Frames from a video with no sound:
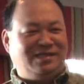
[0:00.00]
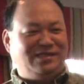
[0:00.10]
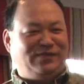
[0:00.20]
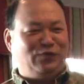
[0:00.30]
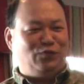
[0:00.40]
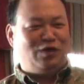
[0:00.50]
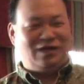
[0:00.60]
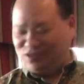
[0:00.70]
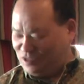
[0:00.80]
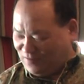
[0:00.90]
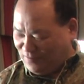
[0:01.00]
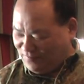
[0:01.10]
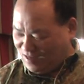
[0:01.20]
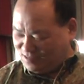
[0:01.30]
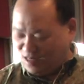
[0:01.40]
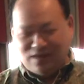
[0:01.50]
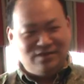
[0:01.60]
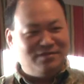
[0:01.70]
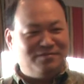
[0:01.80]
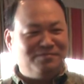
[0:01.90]
this if you want a shaft of that
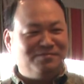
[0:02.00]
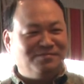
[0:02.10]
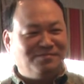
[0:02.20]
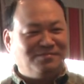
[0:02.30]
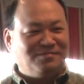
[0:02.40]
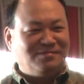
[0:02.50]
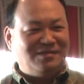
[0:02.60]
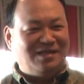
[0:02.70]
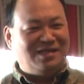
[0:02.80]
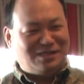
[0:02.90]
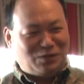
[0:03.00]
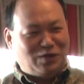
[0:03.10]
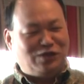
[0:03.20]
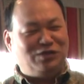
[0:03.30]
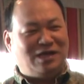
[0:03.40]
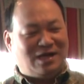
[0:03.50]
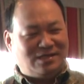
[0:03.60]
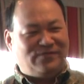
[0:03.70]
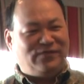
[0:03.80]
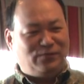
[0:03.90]
size? And that's a question I
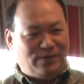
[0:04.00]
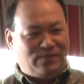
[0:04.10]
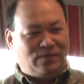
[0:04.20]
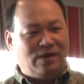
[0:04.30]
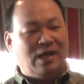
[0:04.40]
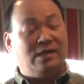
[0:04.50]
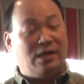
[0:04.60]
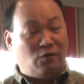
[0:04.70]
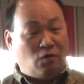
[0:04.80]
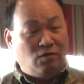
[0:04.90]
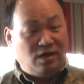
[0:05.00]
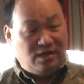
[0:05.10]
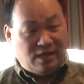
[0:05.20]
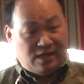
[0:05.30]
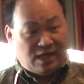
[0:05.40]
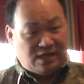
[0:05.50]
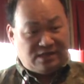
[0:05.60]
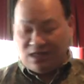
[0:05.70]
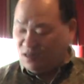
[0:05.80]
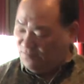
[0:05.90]
asked a few people. And the only thing they can
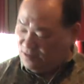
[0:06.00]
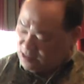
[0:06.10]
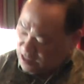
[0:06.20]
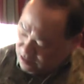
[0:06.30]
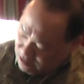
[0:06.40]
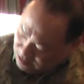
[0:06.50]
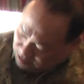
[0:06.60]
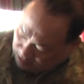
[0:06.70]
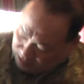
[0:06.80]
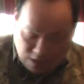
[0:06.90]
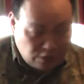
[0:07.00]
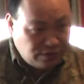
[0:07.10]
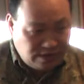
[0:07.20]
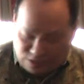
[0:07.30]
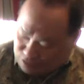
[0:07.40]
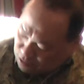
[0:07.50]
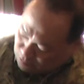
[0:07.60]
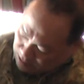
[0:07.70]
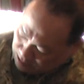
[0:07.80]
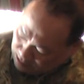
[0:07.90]
think of is that in the traditional way,